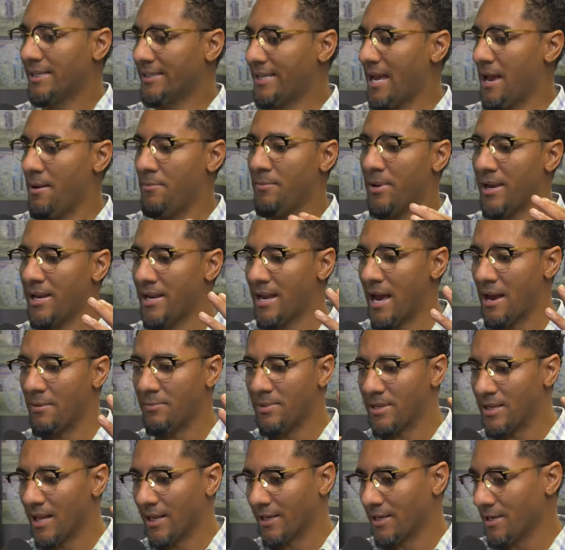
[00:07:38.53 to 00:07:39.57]
That may not
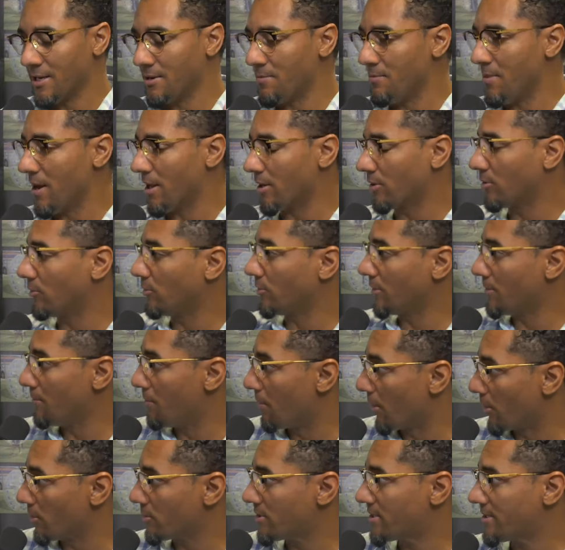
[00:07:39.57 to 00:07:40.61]
be like a medical
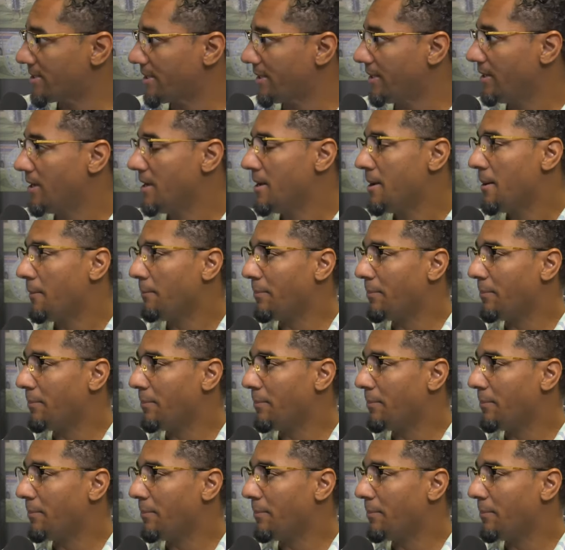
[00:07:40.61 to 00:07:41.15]
emergency,